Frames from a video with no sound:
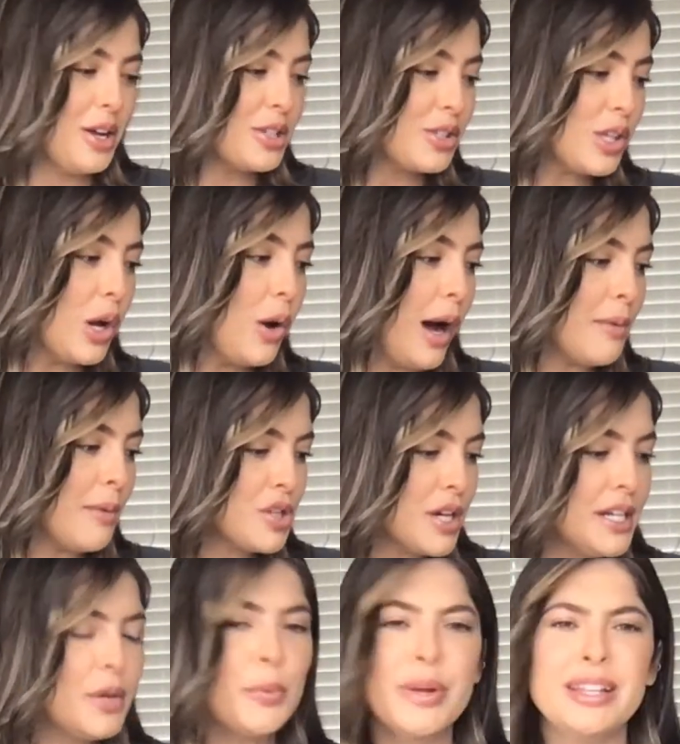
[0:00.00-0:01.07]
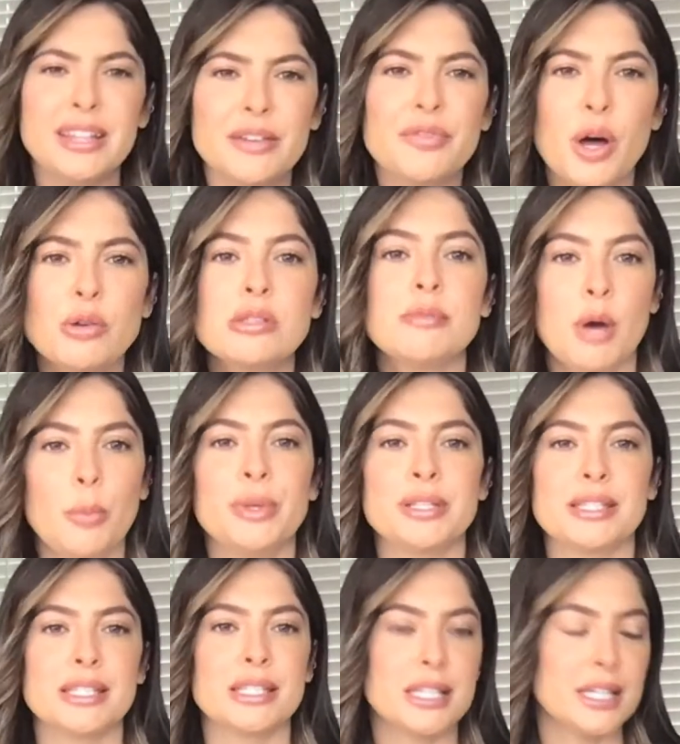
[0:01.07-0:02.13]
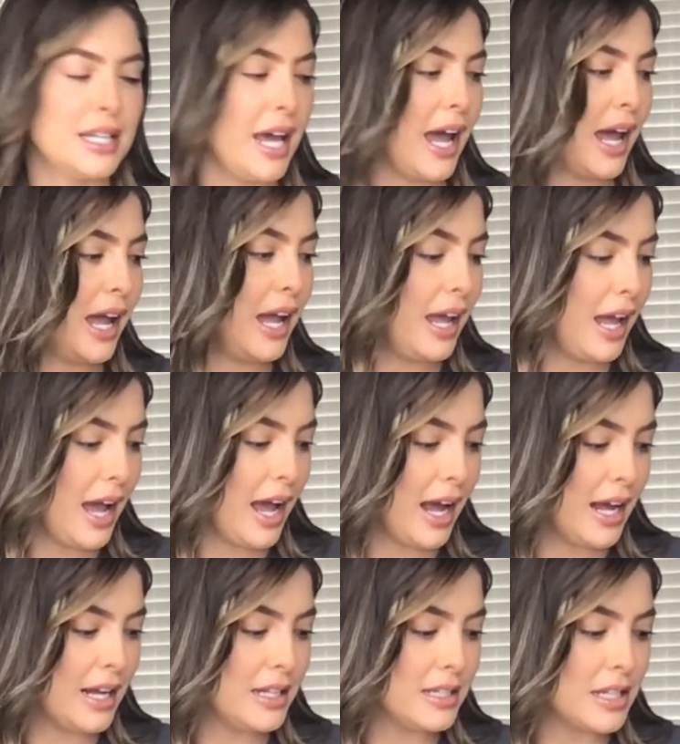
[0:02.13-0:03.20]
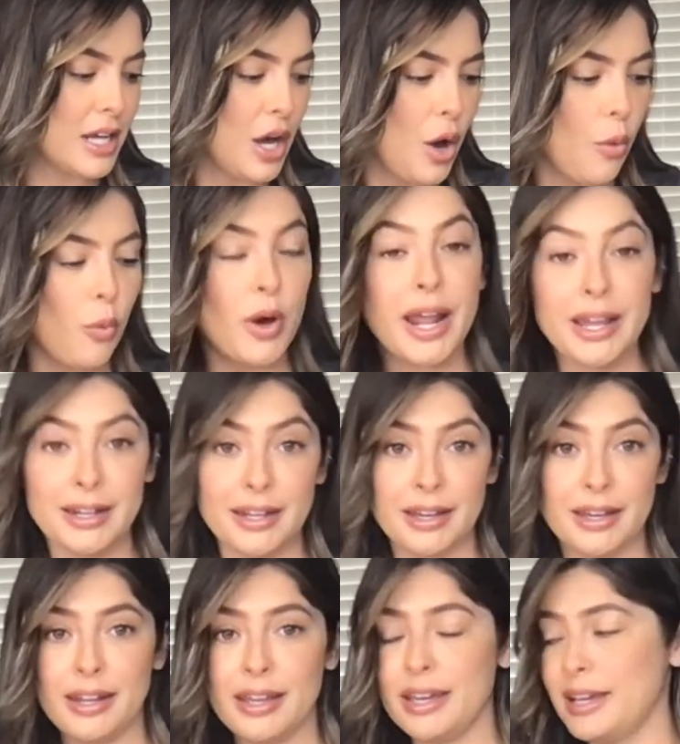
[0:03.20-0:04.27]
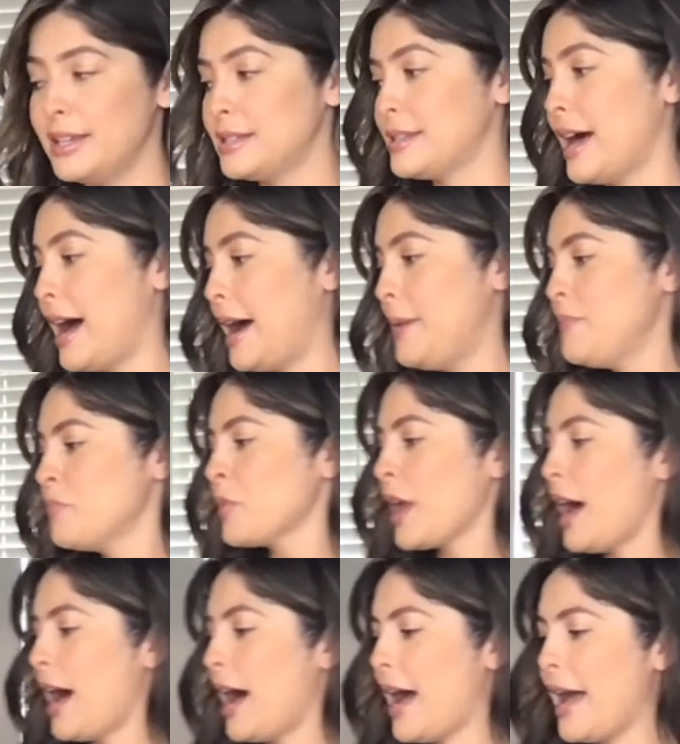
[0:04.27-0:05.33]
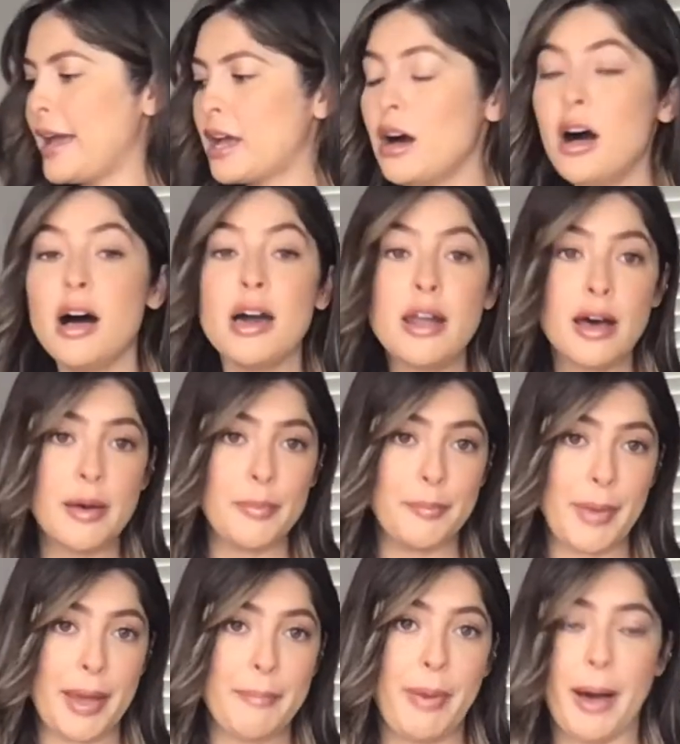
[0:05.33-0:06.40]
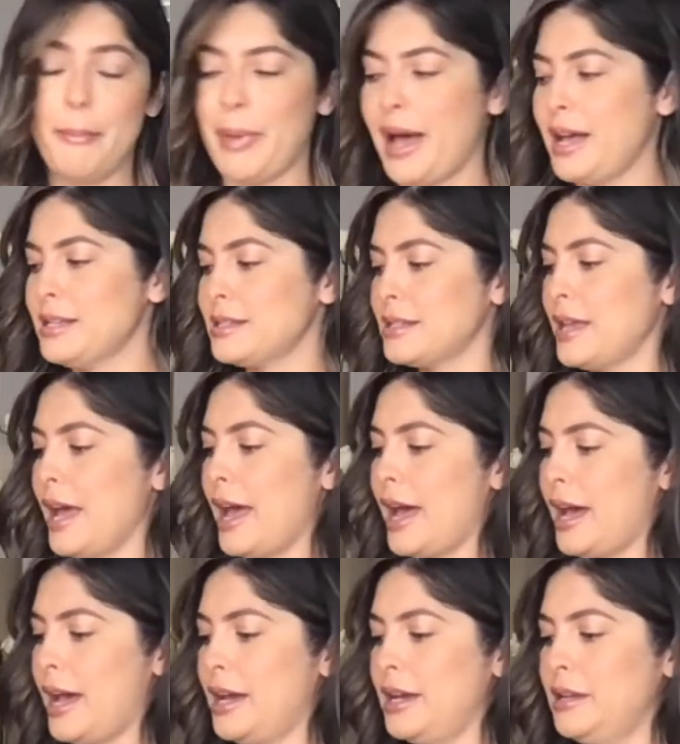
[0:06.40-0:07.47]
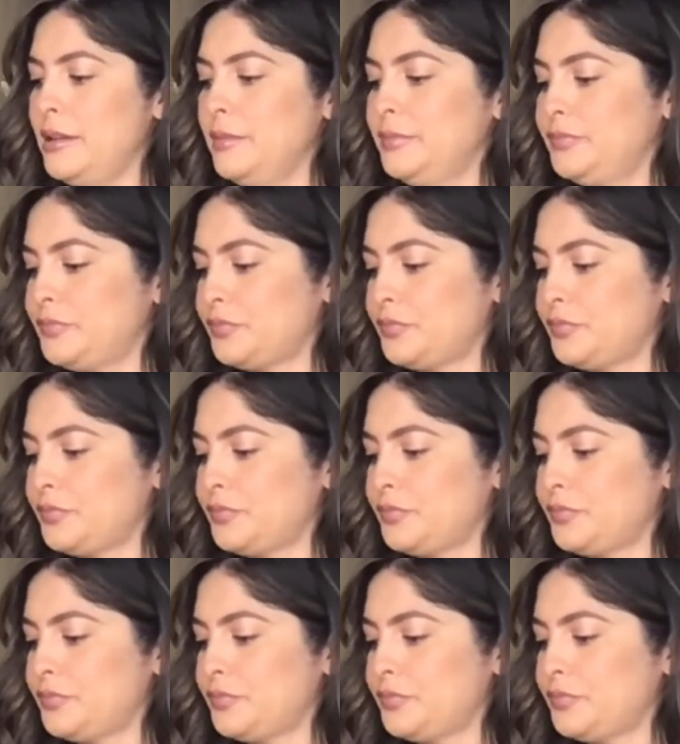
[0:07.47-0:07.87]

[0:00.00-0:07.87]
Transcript: So I'm trying to relive those moments today. And what I did is that I cut up my papas and